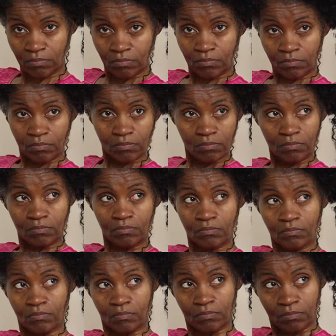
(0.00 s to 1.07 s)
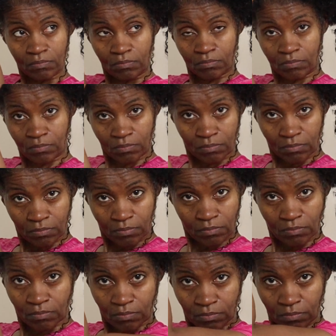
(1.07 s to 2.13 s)

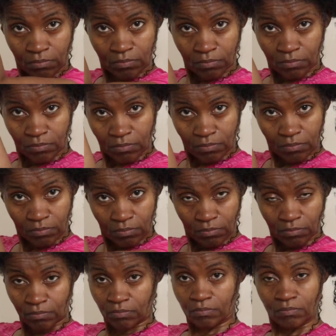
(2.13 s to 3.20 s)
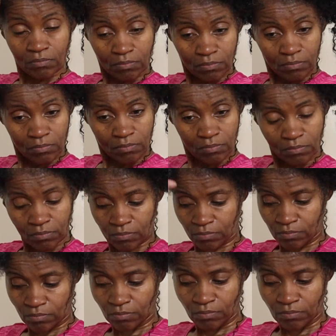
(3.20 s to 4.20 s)
[no speech]